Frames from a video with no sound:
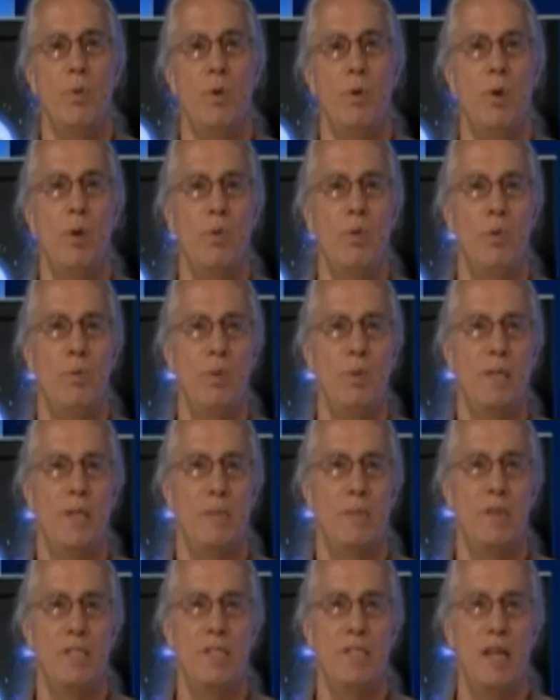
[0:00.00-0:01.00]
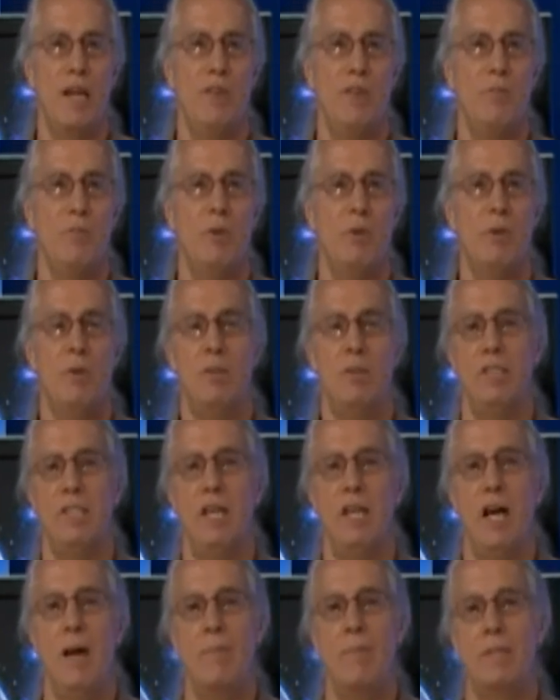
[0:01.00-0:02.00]
Pole would become the South Pole and
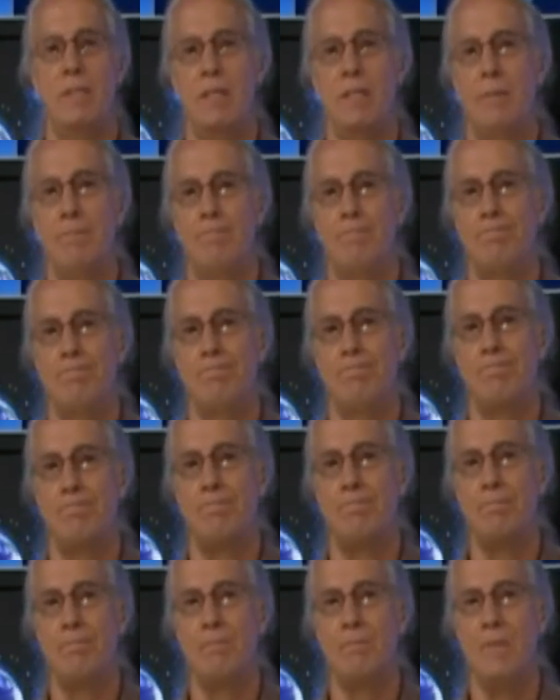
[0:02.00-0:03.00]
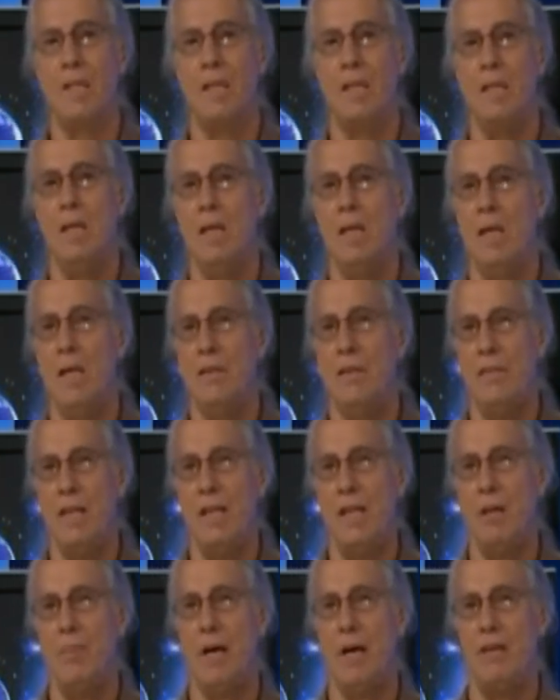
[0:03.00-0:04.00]
the opposite.
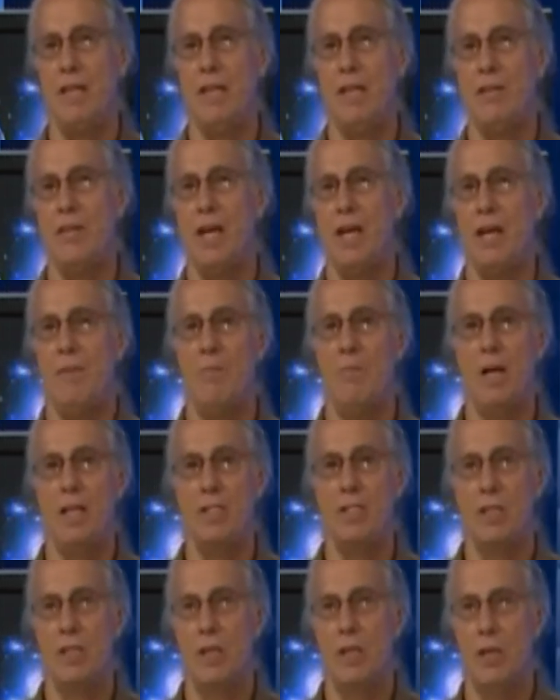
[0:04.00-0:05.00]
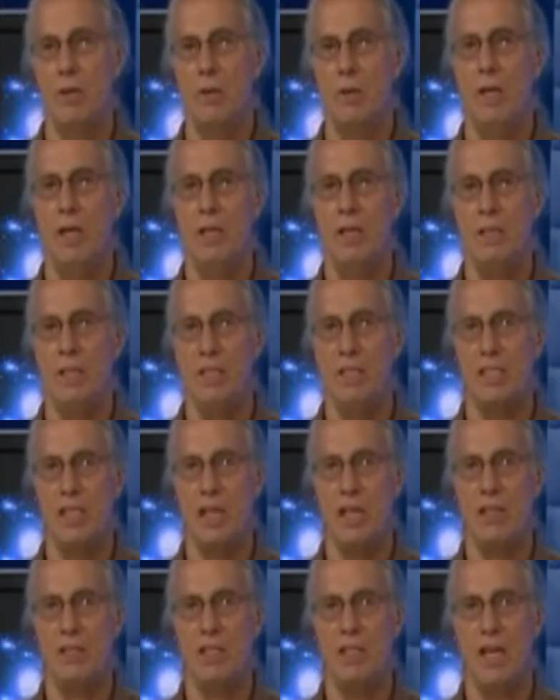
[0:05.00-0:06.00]
Then about 8 or 9 months ago, these
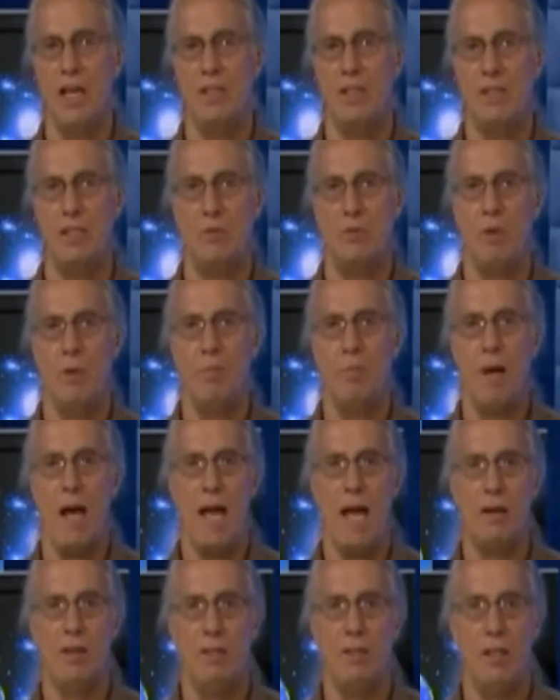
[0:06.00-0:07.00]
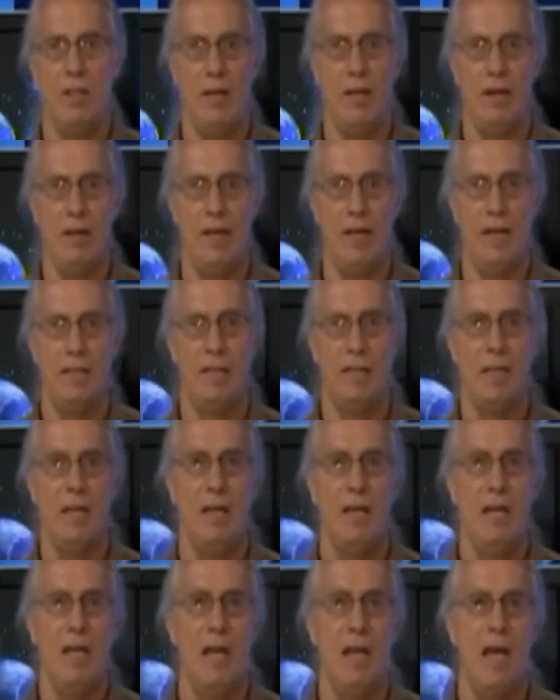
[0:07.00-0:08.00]
same scientists went back on the internet
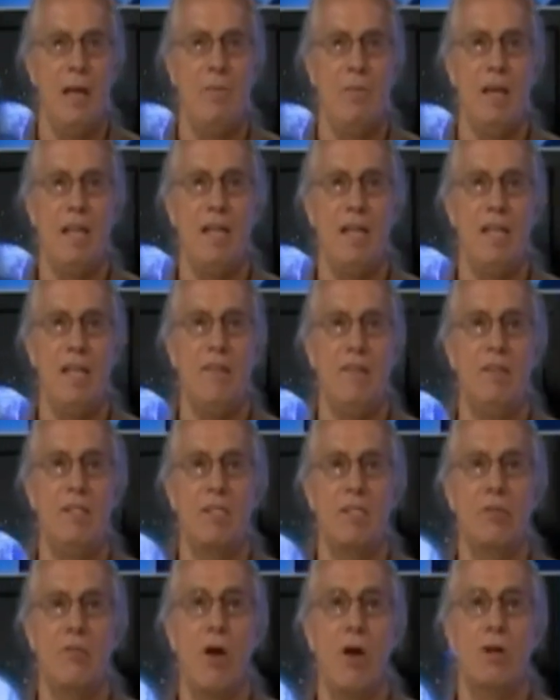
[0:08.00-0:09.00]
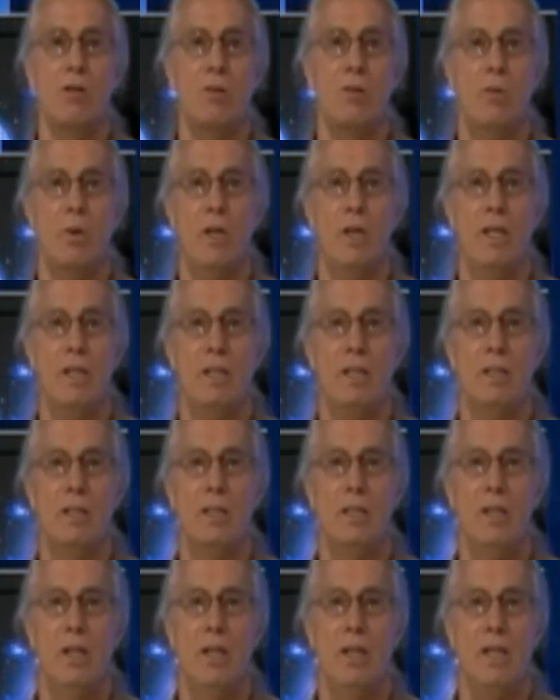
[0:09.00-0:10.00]
and made an even stronger warning.
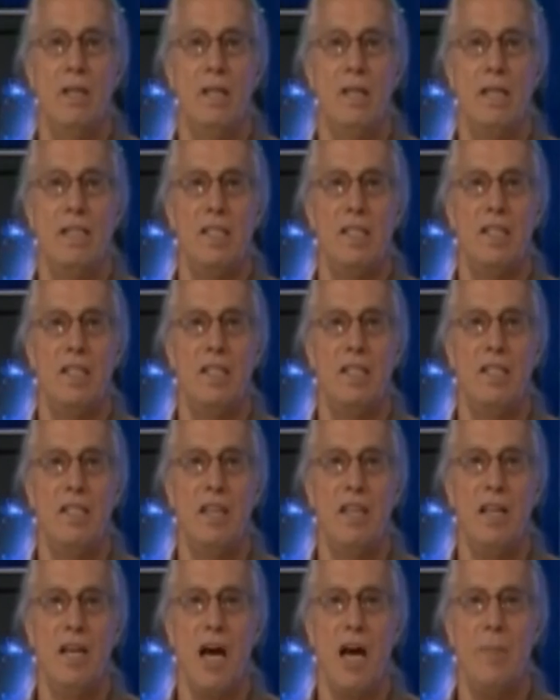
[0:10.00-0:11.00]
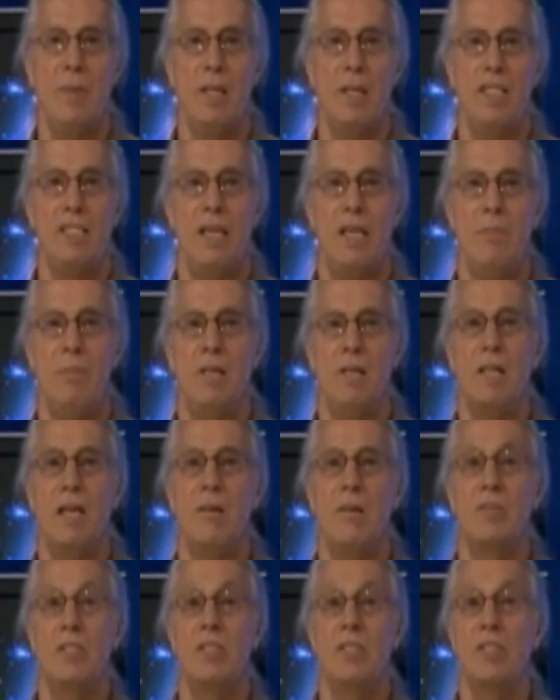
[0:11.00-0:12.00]
They said that the anomalies had
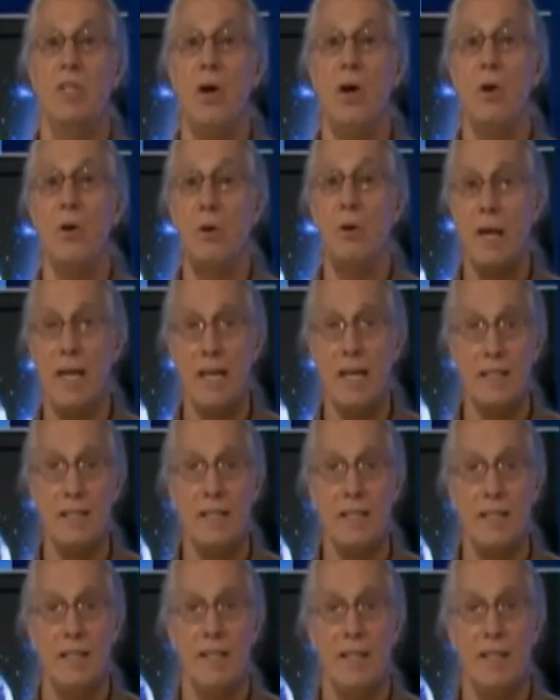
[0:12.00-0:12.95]
become so great